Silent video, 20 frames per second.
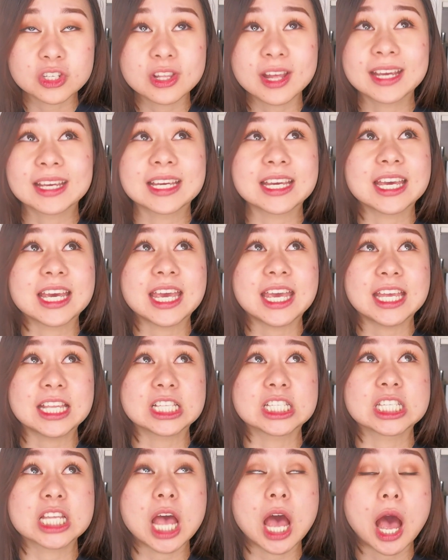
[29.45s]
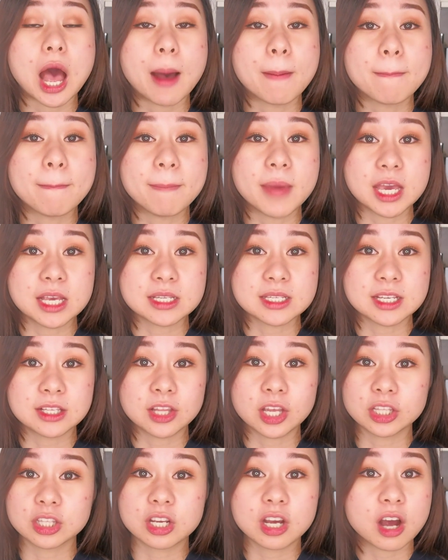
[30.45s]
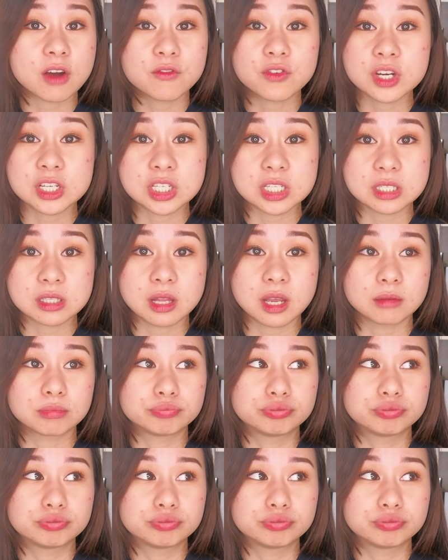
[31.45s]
Like, it's amazing. Like, the coverage is like